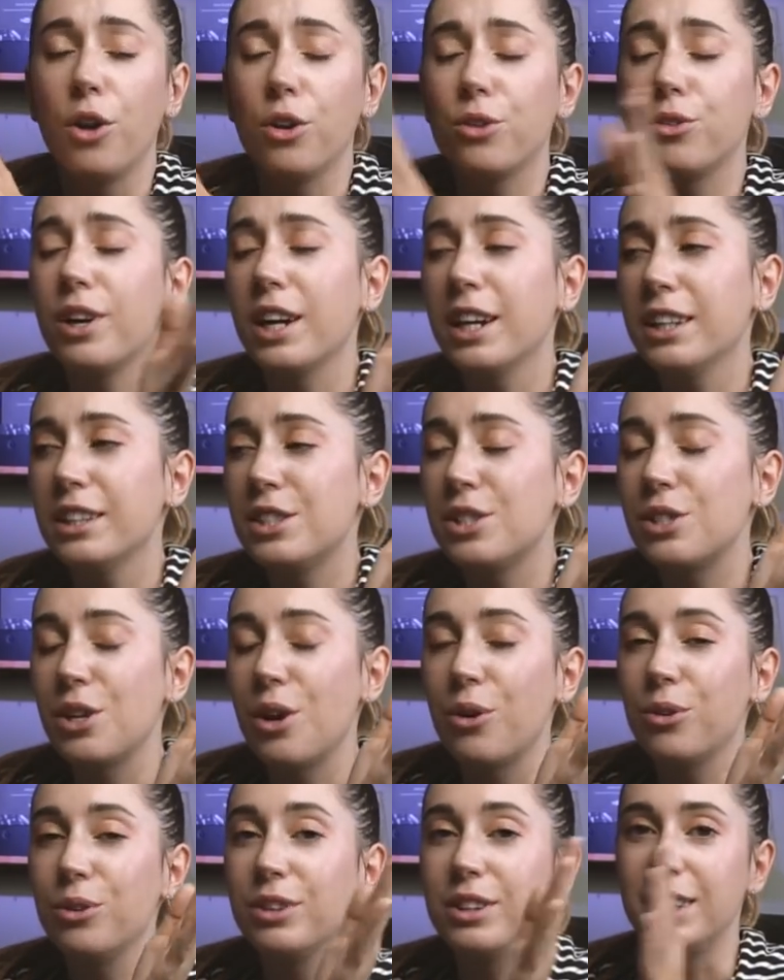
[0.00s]
Alright,
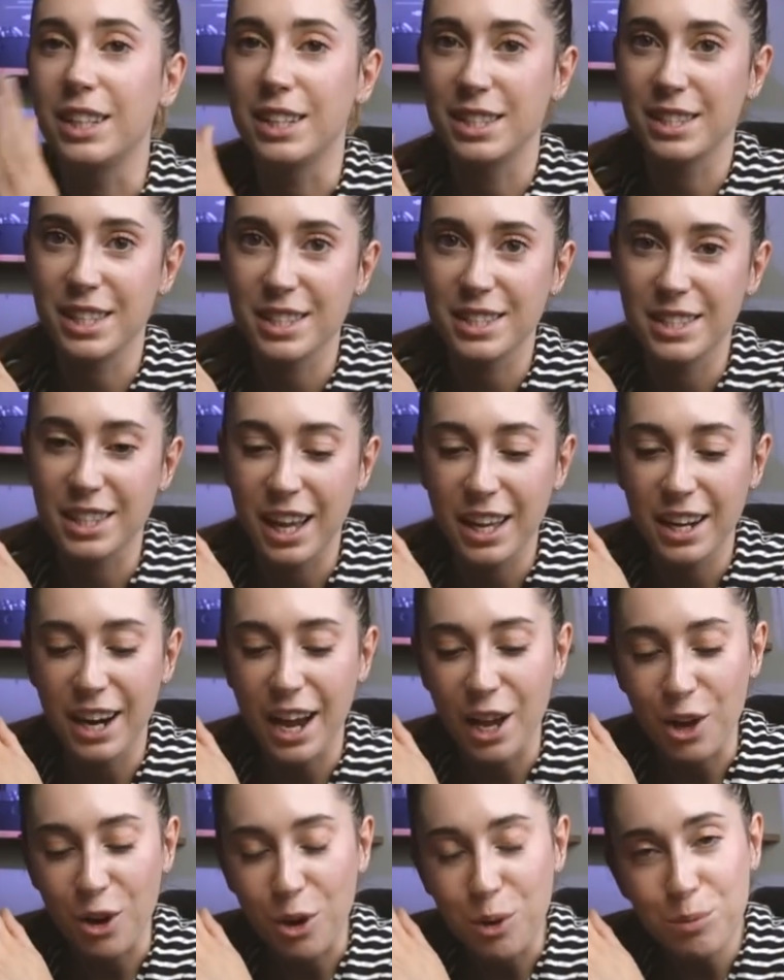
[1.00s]
so this is it.
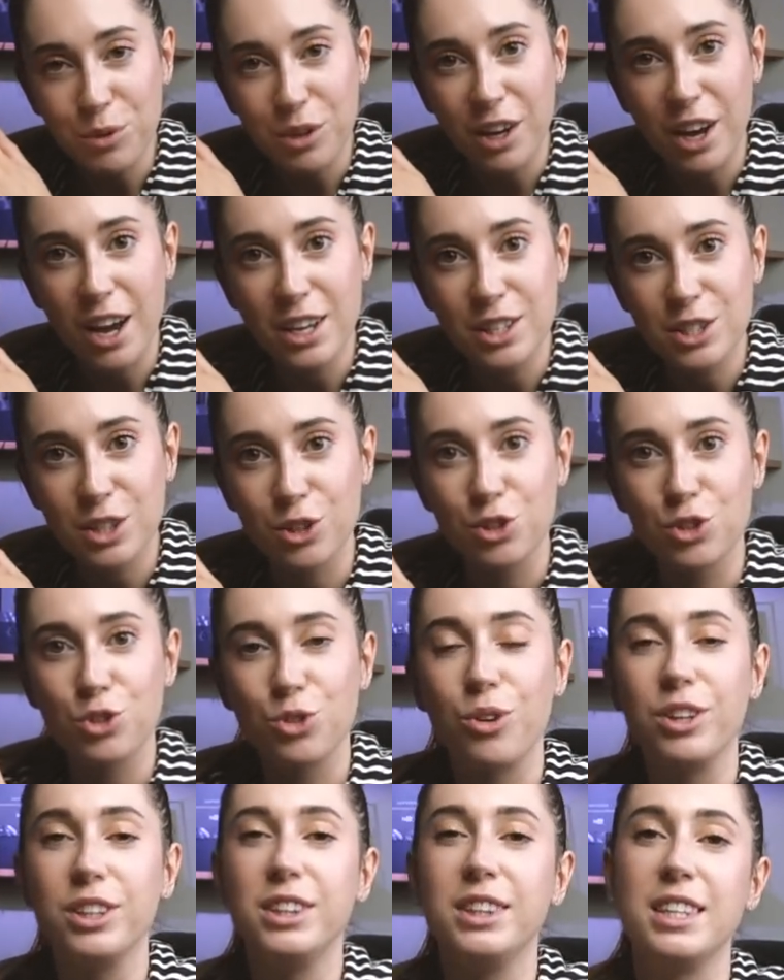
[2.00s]
I hope you guys
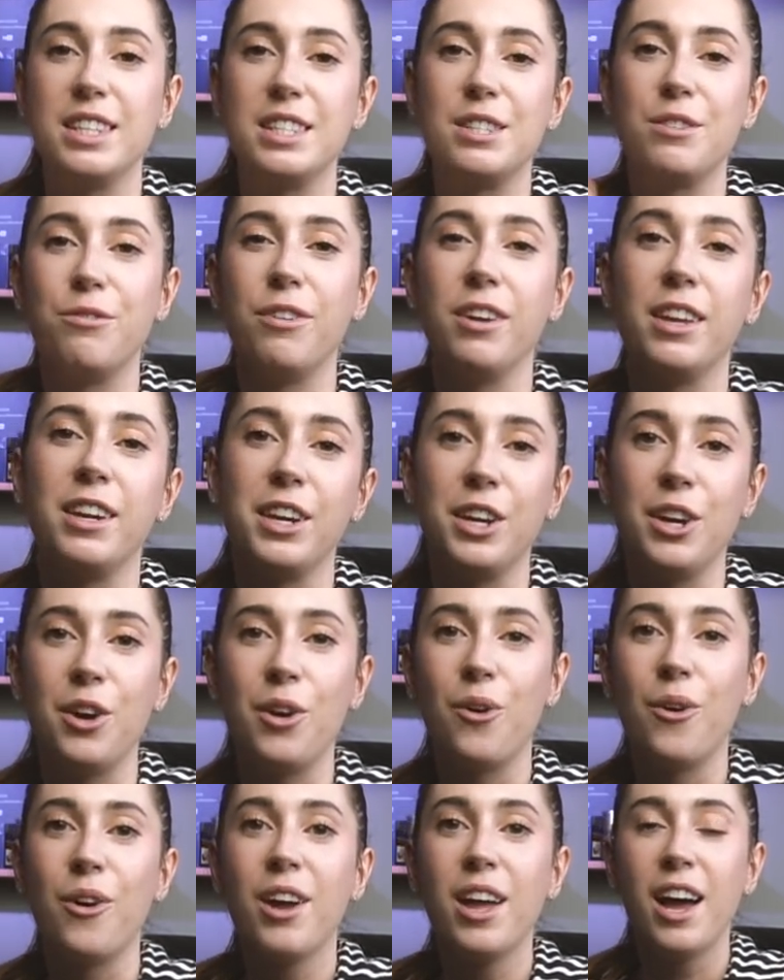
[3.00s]
enjoyed this
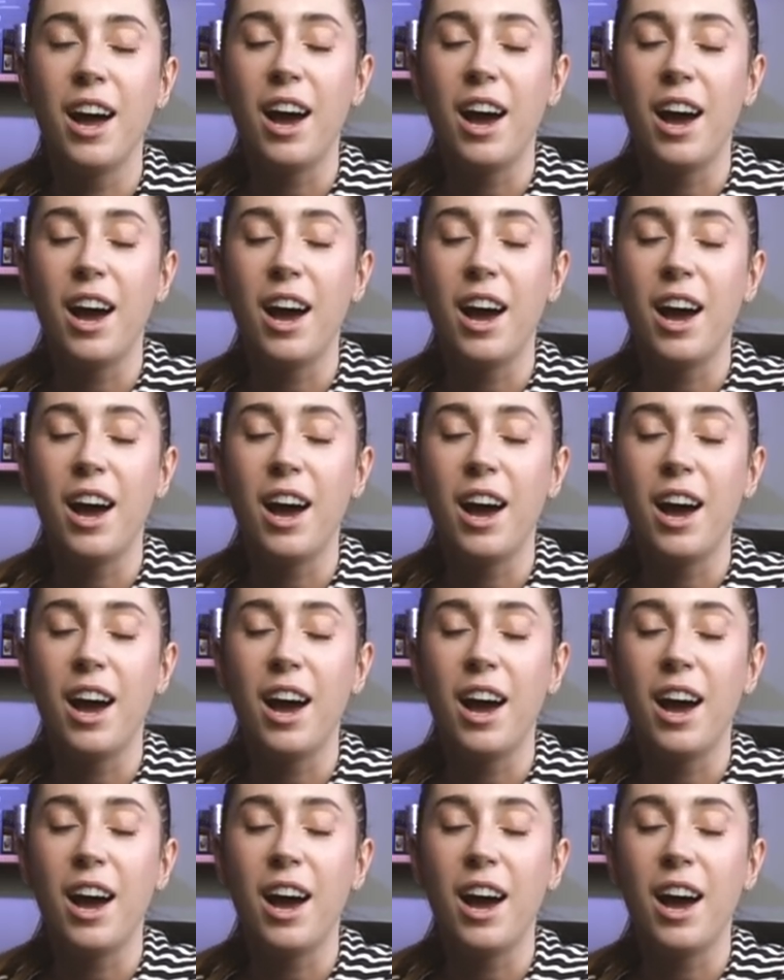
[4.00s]
video.